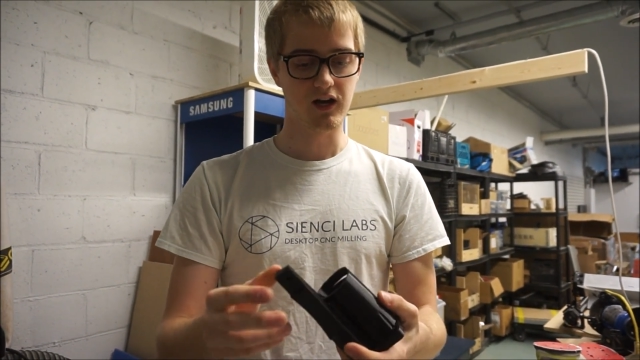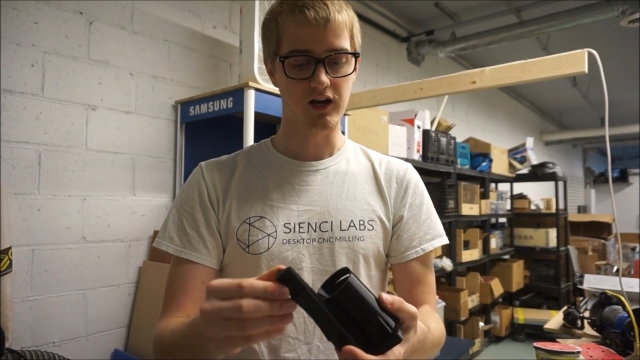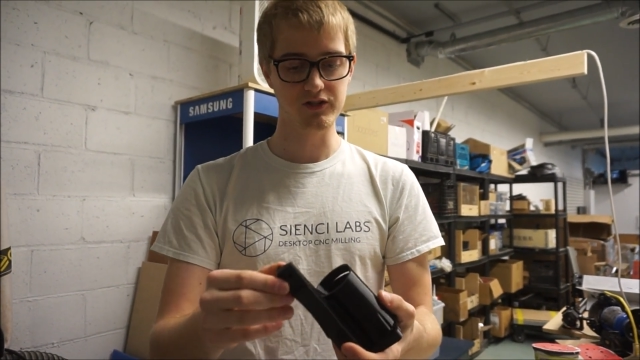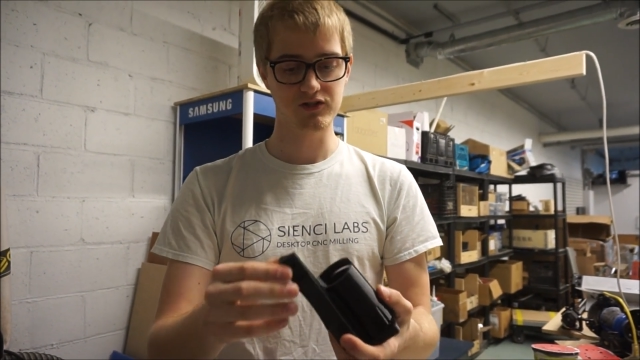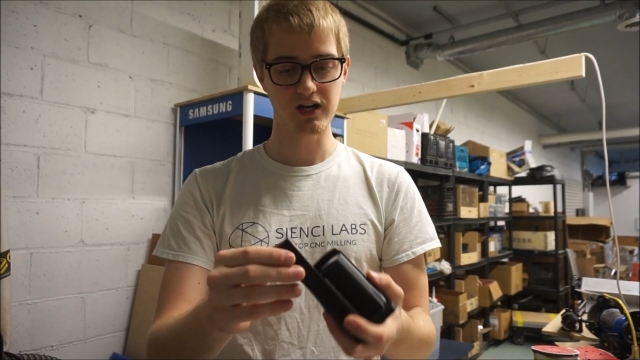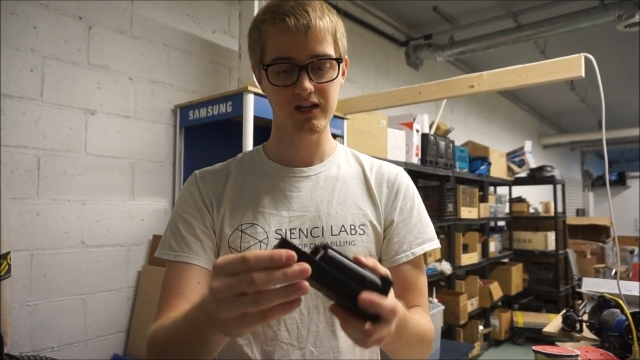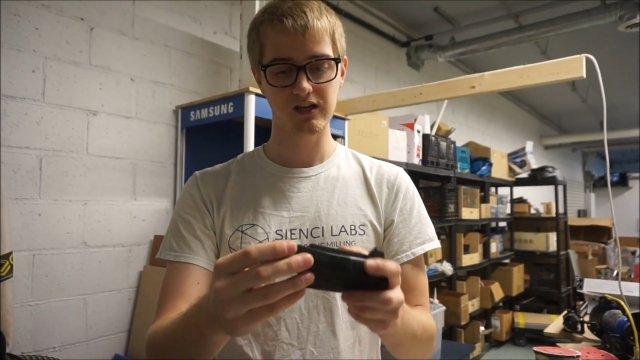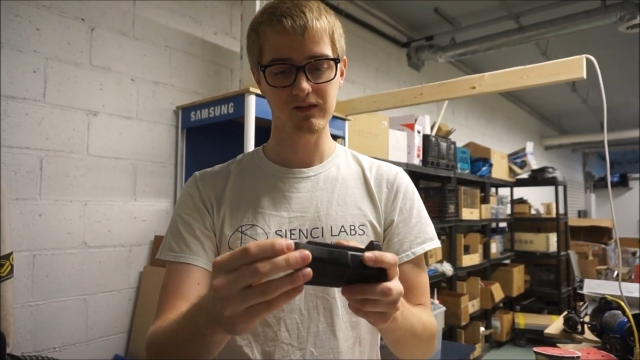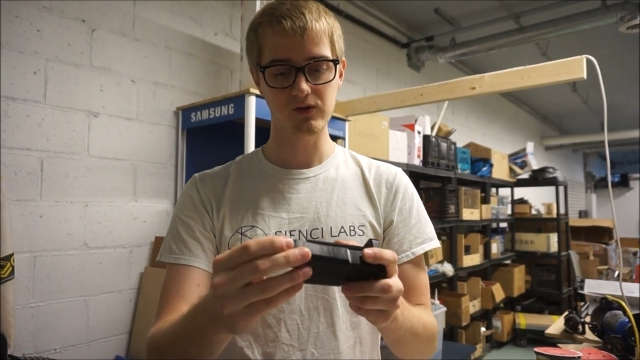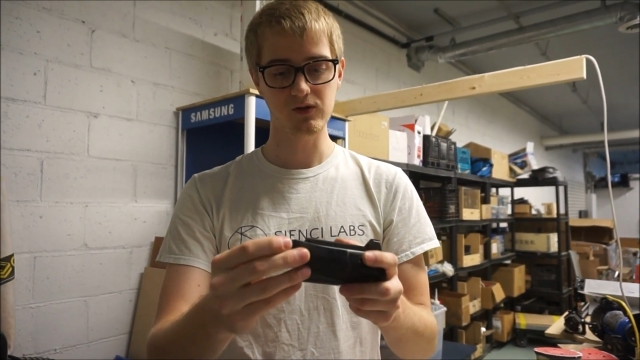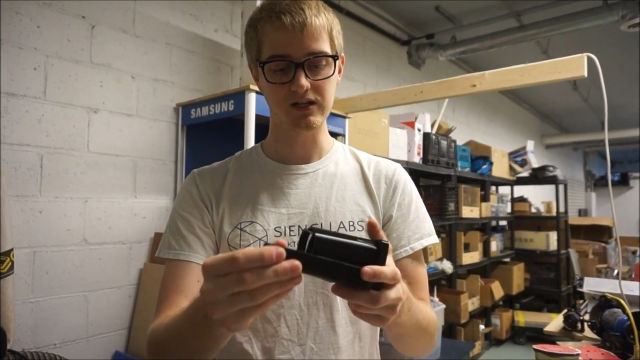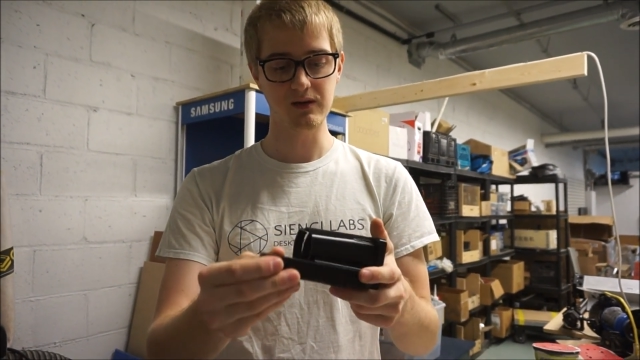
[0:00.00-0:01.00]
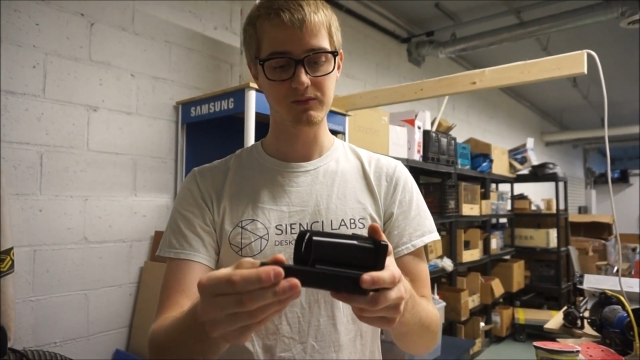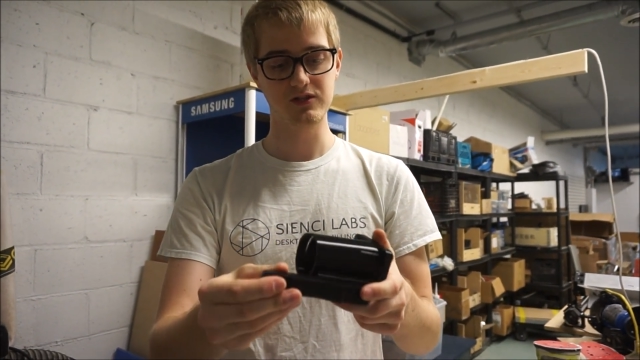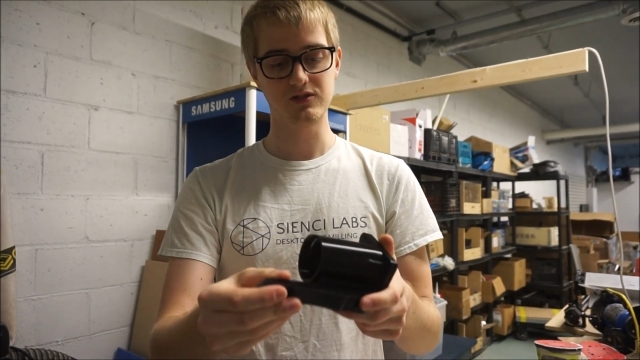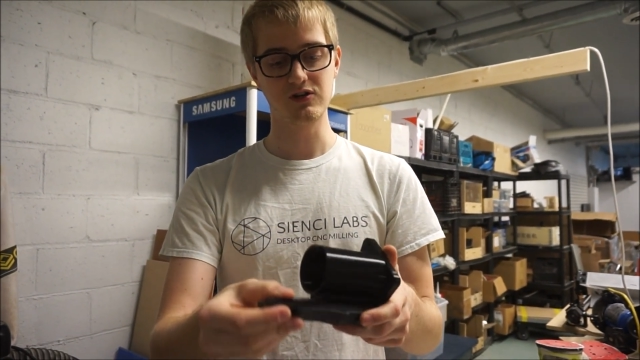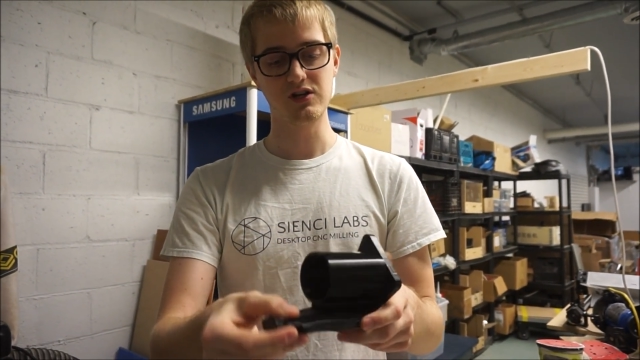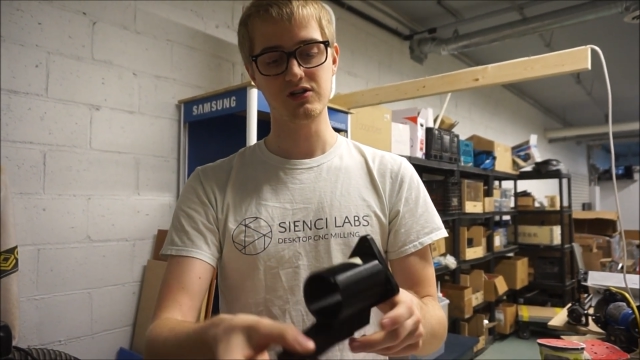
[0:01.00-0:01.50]
I'll try to give you a
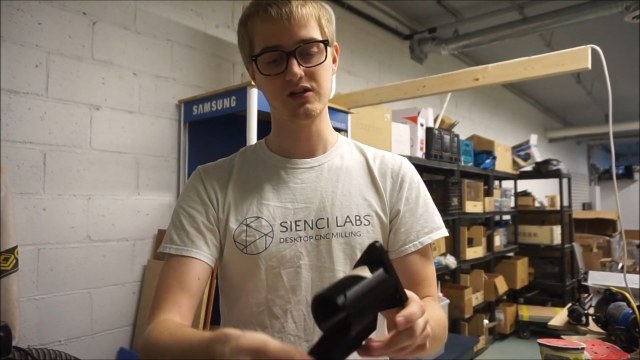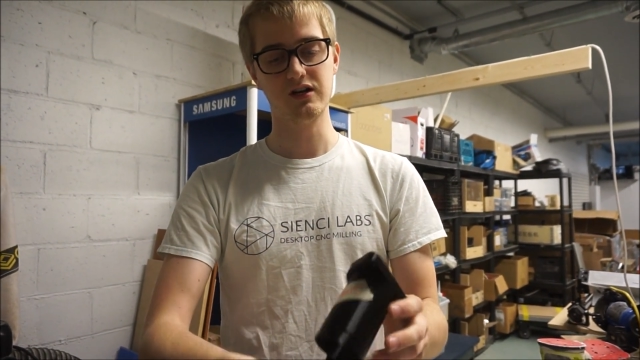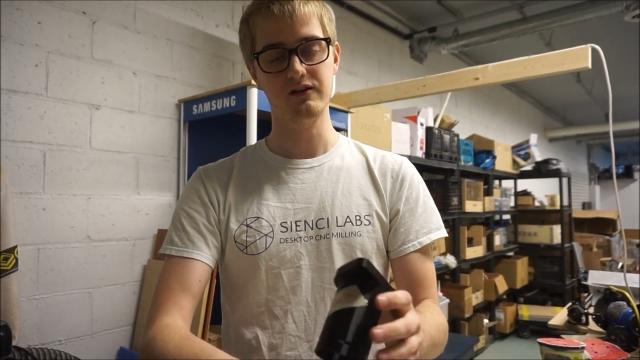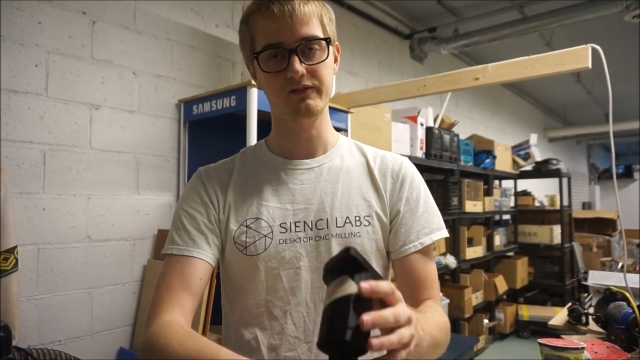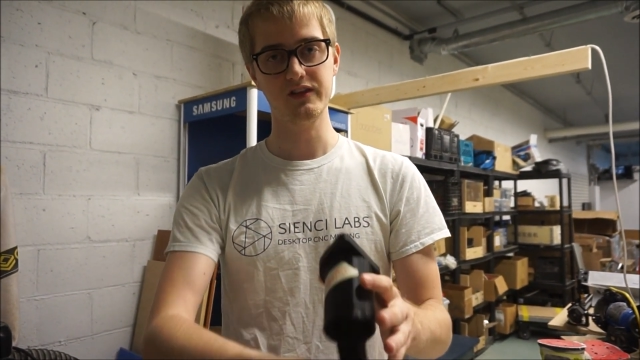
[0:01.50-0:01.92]
demonstration of,